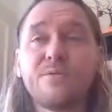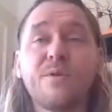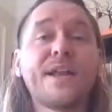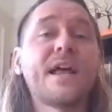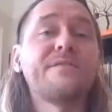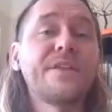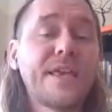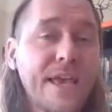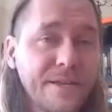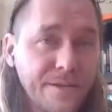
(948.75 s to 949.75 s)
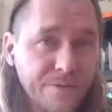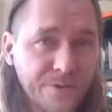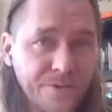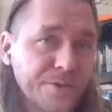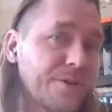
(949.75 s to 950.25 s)
Right out of the gate,
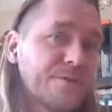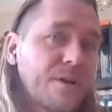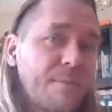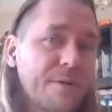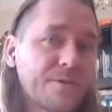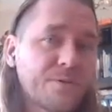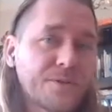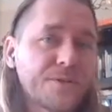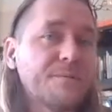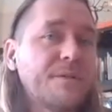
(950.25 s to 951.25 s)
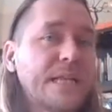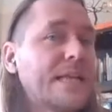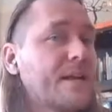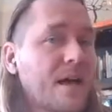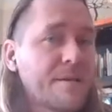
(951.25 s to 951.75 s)
using SecureDrop, a source is
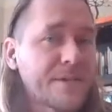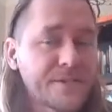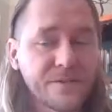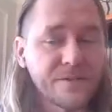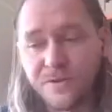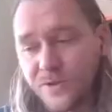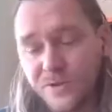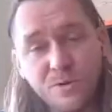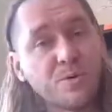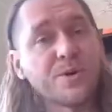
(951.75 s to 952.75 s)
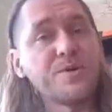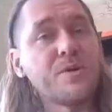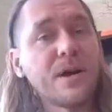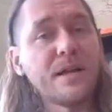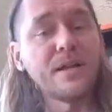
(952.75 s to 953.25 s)
completely anonymous. They're using a Tor
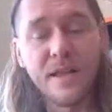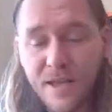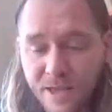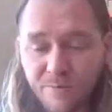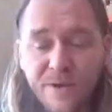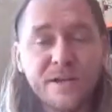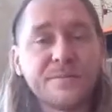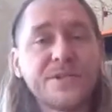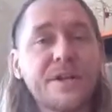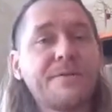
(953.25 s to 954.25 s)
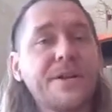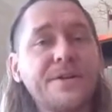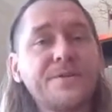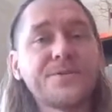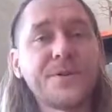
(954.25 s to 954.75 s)
URL and a randomly
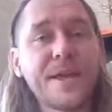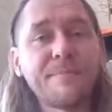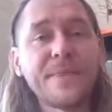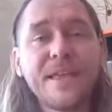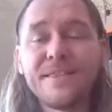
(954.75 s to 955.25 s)
generated username.